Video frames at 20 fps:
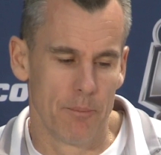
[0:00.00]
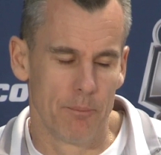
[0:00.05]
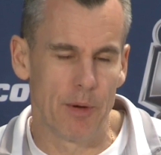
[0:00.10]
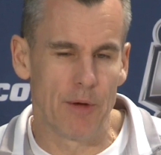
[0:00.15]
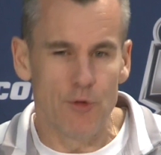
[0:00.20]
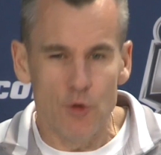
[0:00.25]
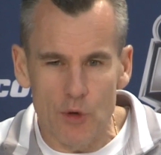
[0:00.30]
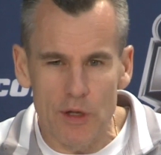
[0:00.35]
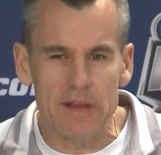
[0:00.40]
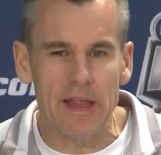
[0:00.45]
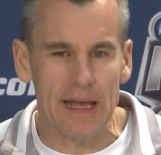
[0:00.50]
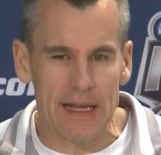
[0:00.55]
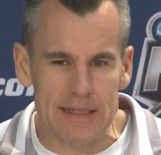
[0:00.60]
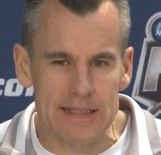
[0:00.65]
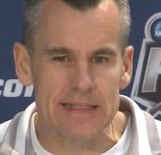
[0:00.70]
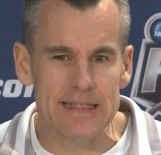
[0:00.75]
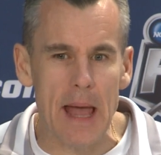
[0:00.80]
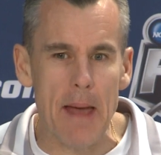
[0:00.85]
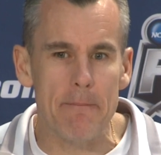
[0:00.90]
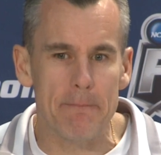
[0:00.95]
But if you really take a
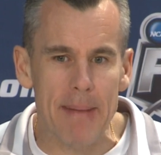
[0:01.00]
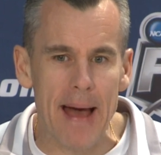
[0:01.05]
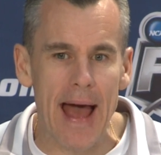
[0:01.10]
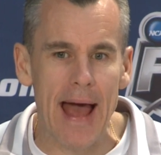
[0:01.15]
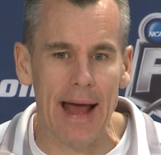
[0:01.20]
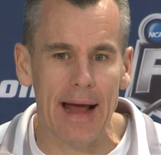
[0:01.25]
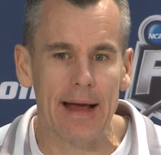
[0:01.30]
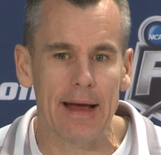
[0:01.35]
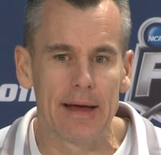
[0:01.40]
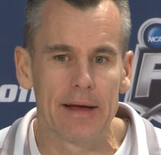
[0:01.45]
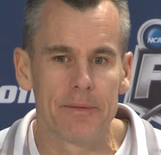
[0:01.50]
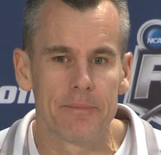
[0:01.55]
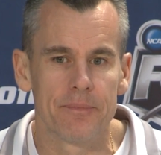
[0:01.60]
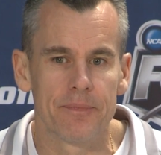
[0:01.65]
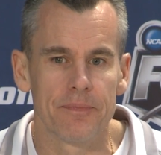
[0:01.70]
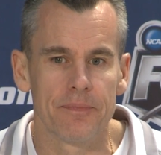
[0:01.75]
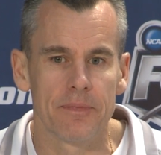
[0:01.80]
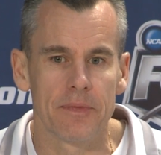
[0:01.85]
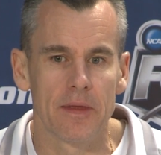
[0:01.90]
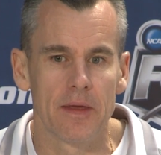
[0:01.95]
step back
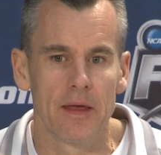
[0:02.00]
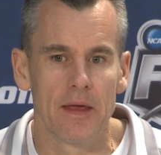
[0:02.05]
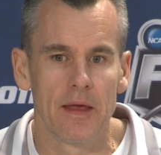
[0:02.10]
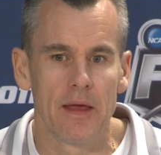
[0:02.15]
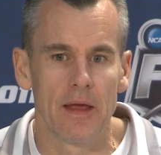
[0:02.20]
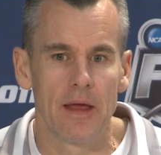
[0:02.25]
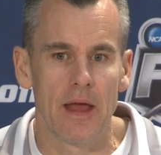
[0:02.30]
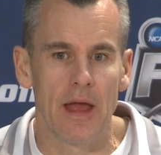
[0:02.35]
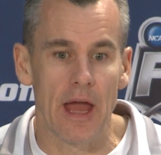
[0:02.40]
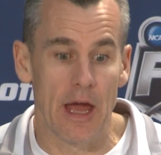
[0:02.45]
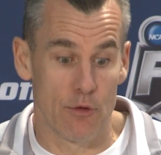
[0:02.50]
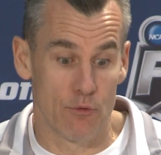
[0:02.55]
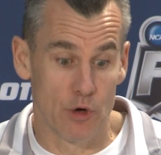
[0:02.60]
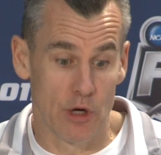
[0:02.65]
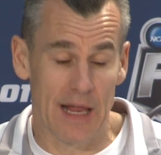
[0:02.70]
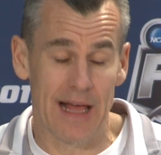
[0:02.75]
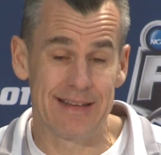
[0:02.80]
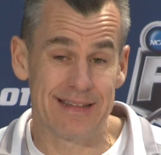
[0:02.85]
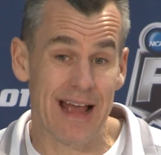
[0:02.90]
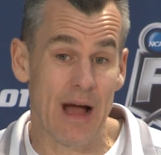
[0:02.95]
and
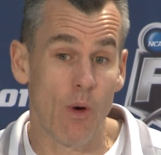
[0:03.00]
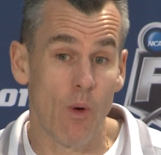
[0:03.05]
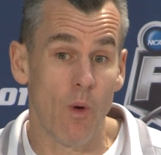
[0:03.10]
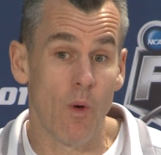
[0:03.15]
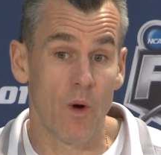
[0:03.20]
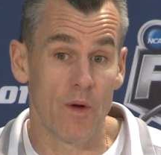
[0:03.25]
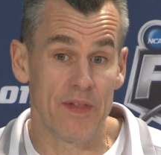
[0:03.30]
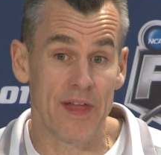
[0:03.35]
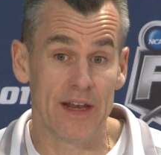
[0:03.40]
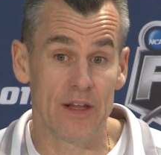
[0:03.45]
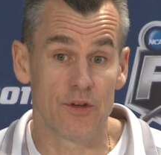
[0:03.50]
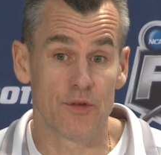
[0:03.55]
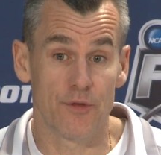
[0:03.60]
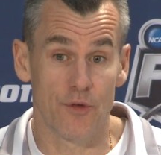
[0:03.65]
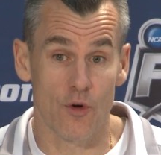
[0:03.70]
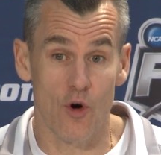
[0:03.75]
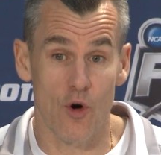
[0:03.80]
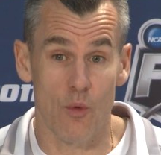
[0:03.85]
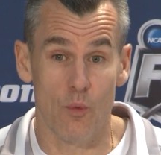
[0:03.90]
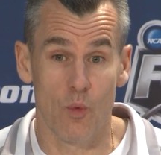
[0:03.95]
realize how hard that is
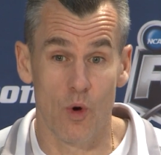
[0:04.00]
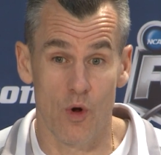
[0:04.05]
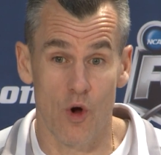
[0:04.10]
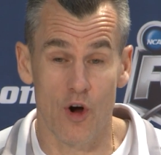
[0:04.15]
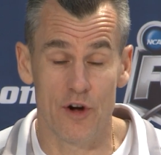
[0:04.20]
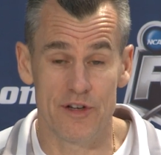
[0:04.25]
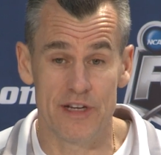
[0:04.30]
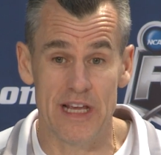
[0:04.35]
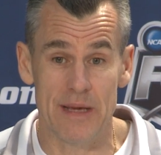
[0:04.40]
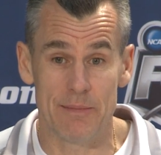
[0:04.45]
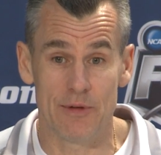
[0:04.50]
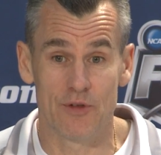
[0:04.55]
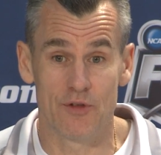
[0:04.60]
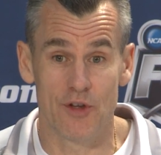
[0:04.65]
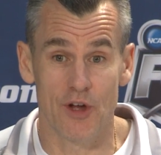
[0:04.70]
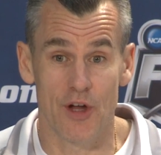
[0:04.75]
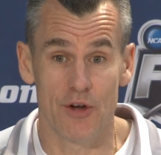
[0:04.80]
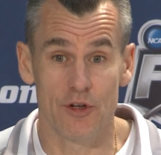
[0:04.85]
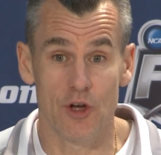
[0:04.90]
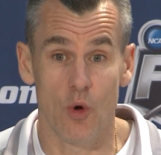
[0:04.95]
for what our team has
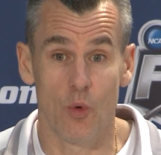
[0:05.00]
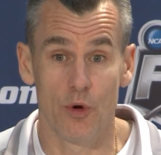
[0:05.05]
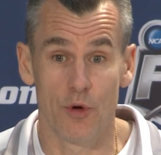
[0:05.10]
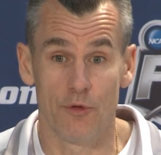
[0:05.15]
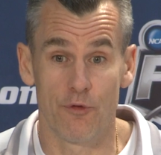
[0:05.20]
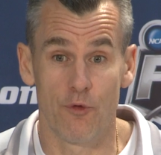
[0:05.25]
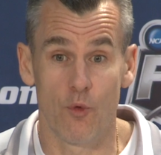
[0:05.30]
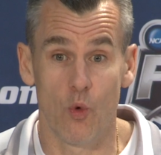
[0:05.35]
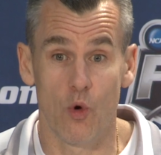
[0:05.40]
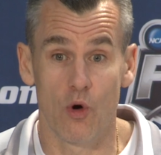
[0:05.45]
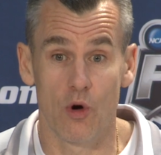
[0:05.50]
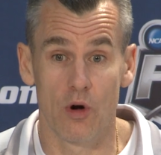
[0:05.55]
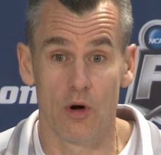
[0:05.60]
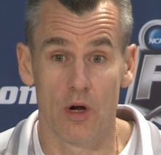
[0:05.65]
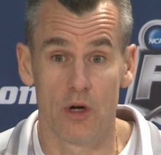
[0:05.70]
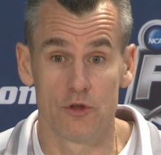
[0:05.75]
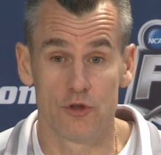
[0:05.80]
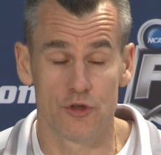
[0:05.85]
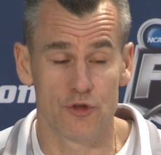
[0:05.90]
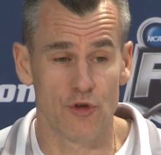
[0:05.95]
done, going to four
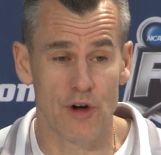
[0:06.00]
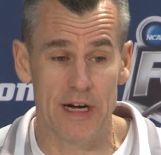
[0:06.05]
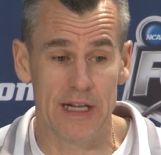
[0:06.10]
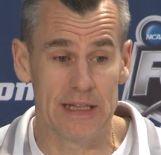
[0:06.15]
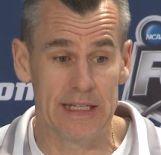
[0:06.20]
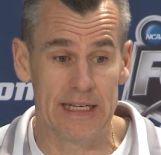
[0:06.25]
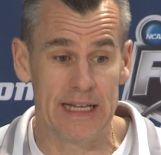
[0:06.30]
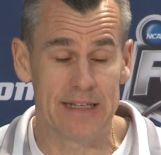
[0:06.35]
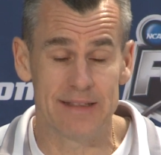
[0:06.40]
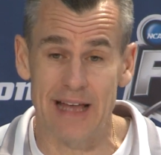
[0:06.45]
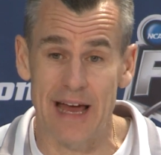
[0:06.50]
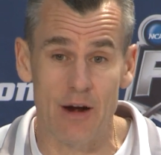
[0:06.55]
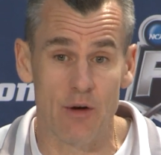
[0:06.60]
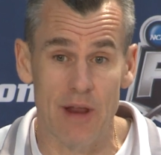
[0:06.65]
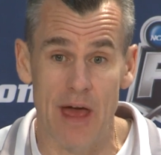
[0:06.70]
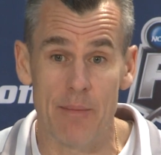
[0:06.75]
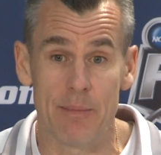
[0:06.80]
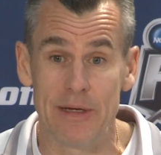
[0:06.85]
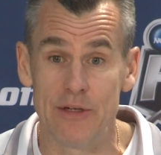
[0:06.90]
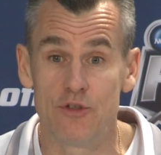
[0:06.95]
straight Elite Eights, I don't
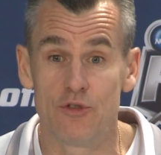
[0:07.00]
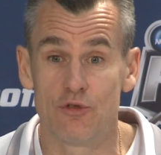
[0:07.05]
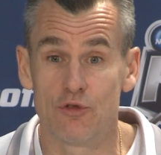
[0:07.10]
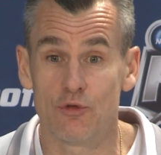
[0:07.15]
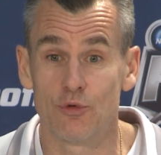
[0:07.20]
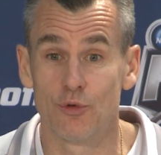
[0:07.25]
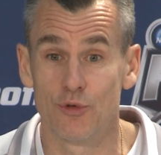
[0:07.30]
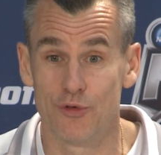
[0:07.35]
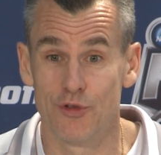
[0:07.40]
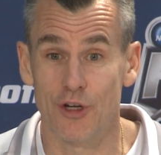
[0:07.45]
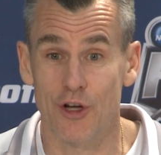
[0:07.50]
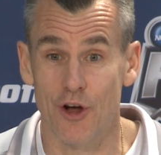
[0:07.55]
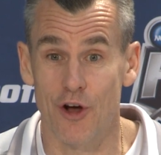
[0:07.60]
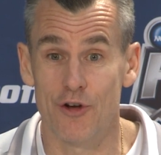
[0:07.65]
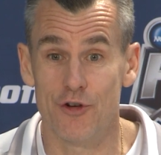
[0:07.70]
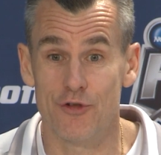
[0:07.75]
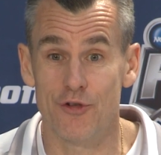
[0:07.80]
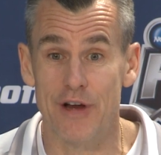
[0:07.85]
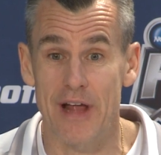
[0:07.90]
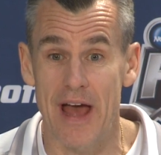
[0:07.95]
know how many schools in the
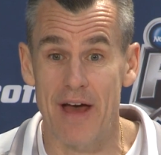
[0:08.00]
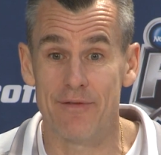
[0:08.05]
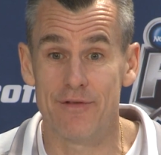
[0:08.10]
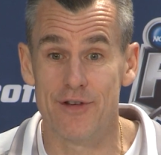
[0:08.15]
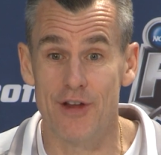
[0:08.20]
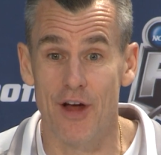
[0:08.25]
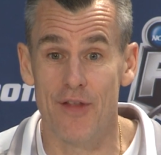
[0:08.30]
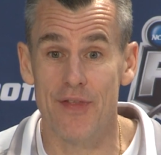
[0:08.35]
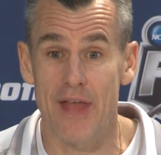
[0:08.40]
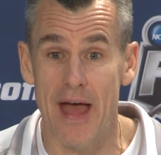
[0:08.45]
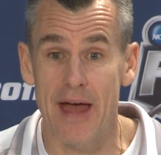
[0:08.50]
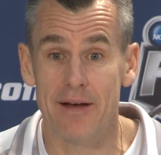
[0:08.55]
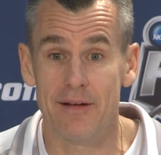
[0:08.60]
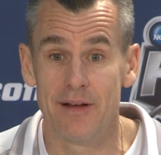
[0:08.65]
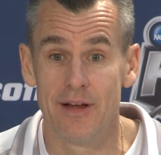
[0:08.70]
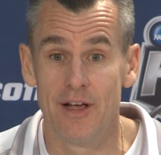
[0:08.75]
country have done that.